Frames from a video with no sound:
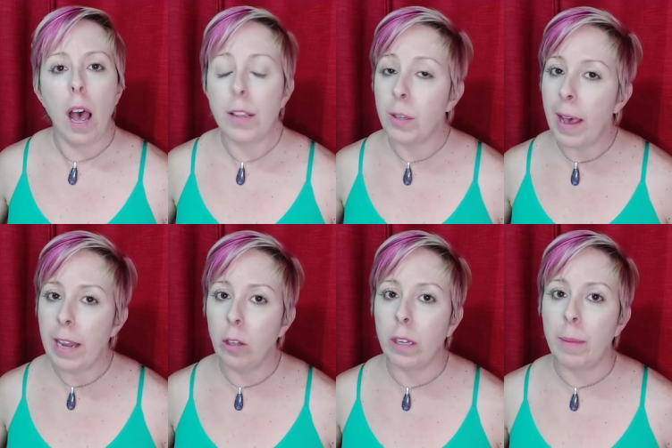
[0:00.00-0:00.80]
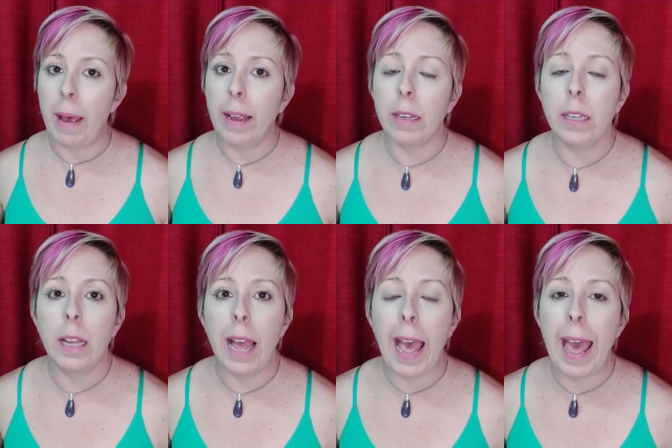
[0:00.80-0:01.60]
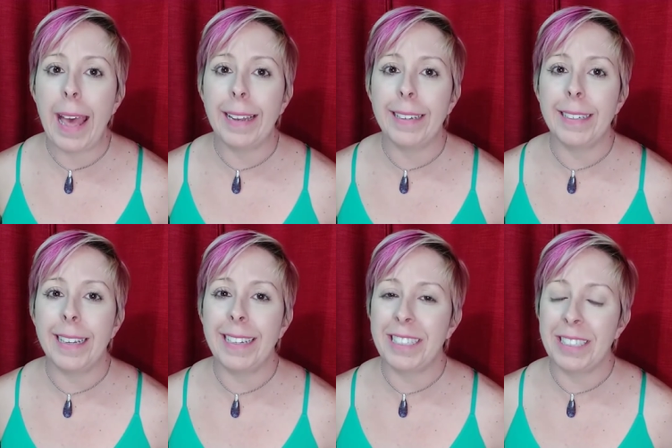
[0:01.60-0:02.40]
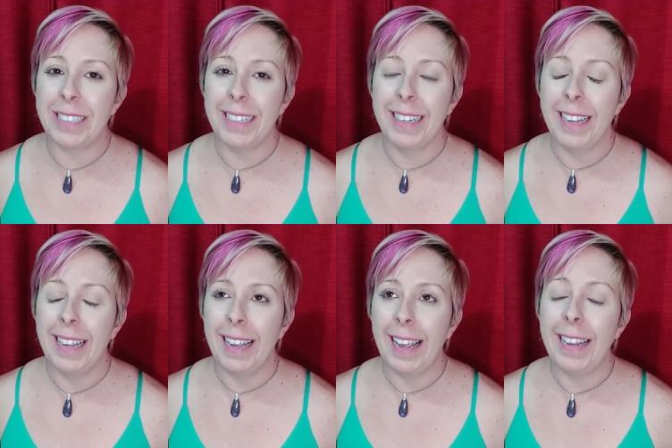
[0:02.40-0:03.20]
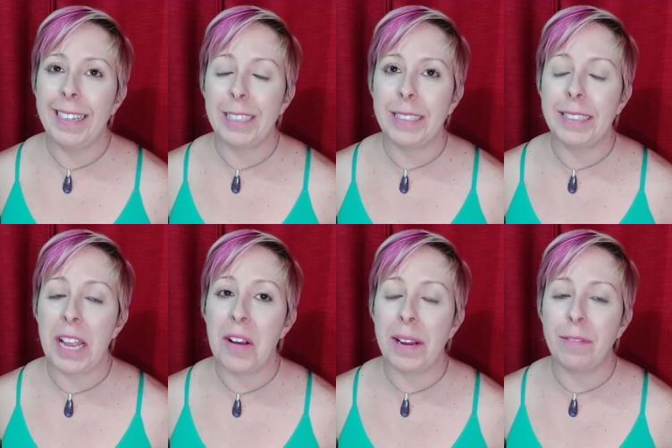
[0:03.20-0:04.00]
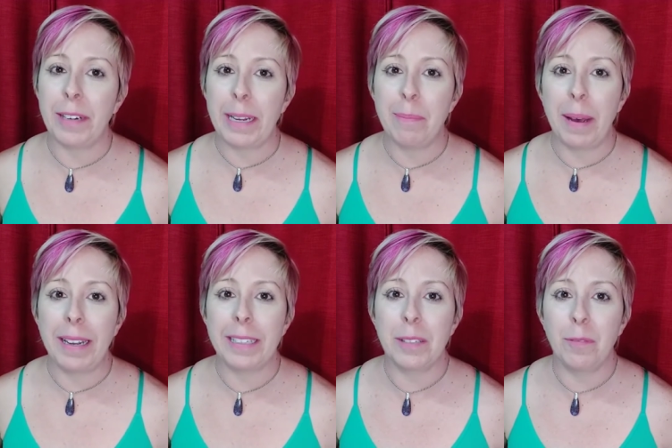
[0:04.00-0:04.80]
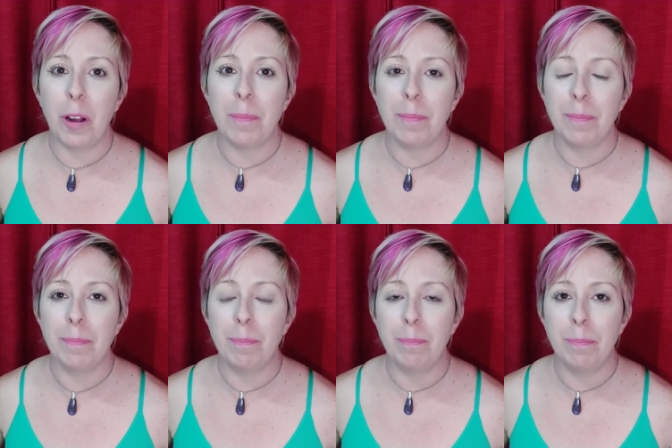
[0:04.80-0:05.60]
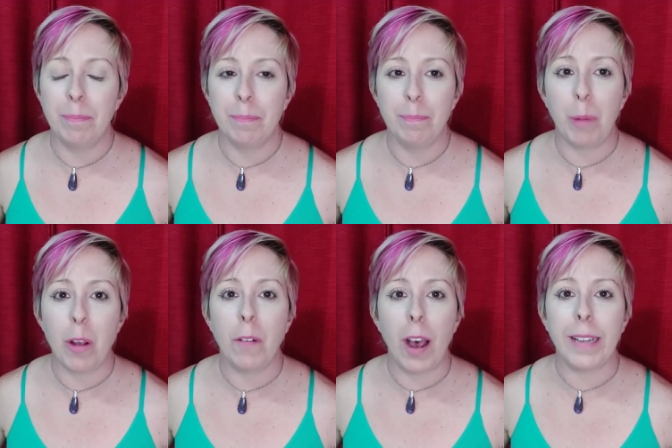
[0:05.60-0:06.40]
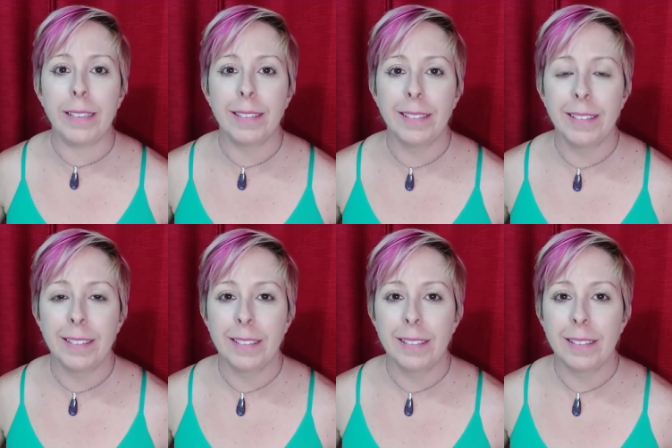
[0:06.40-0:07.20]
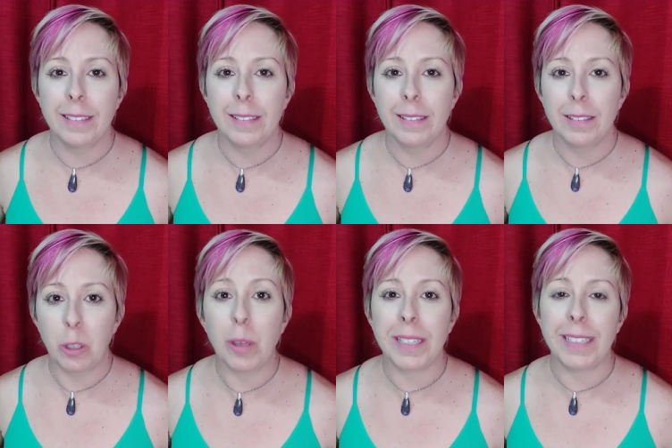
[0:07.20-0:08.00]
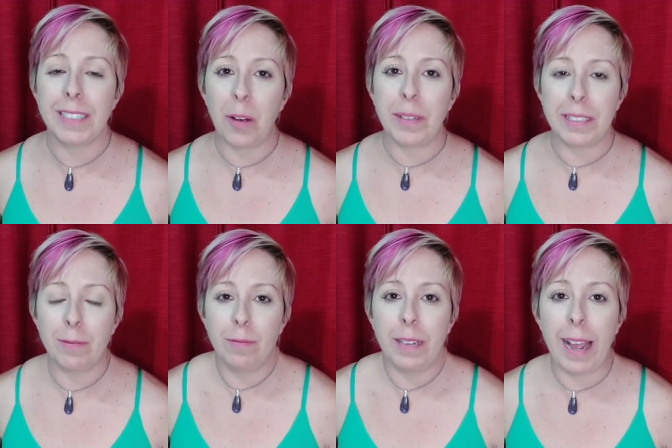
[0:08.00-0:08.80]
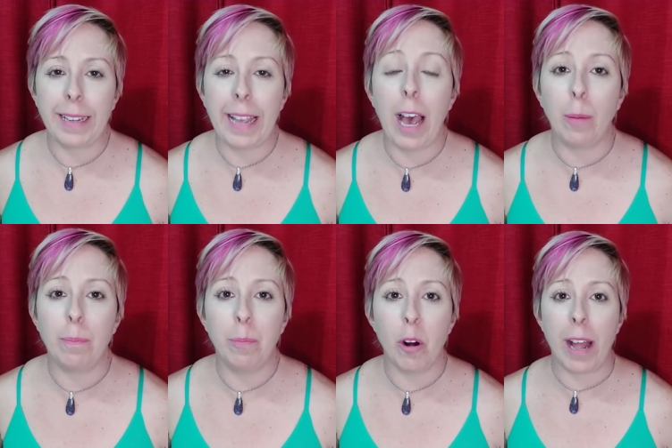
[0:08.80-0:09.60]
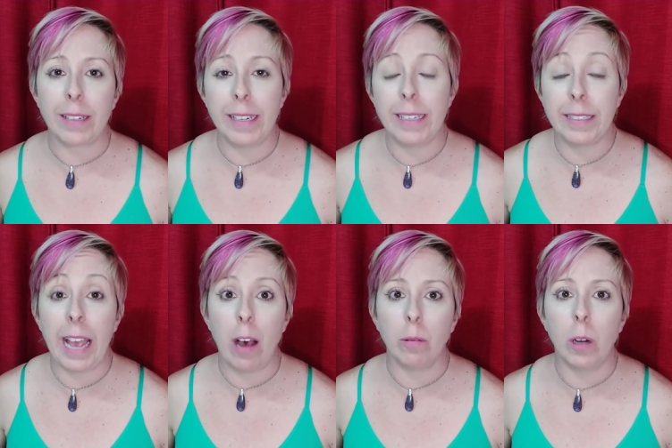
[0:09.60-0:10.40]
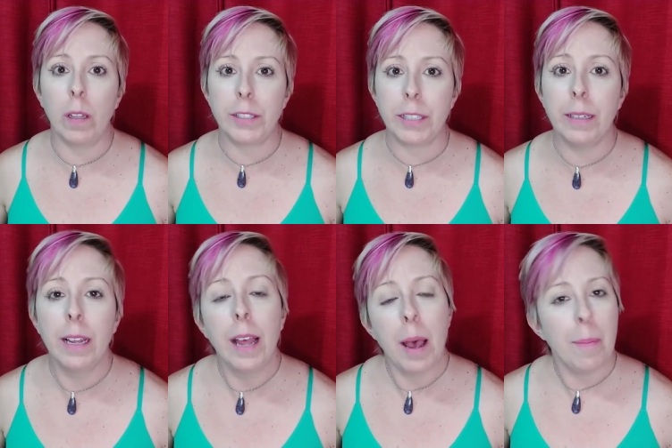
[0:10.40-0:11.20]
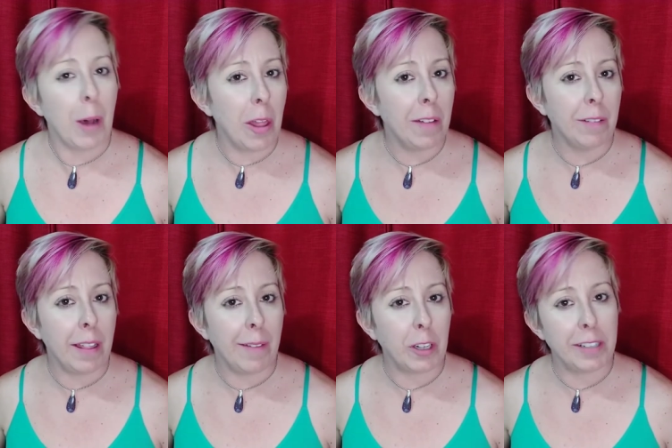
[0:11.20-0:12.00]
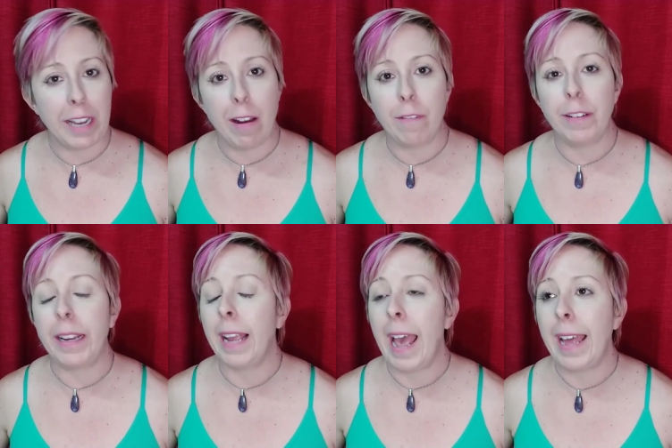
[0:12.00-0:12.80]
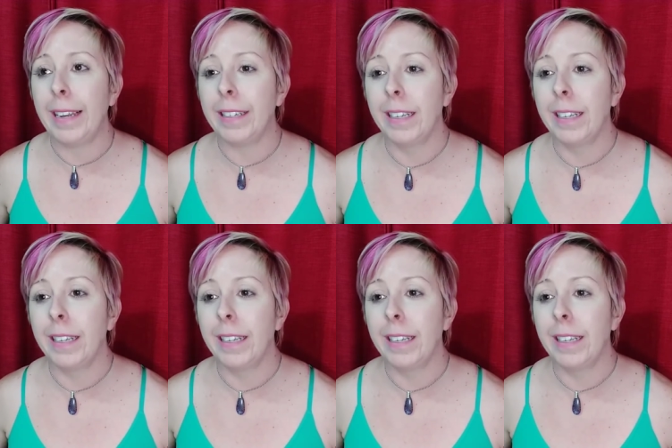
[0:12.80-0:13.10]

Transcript: So I had a look on the back, and it's it is dairy free, but it's from bovine sources, so it's cow product. It is cow collagen, but on the front they've got dairy free, and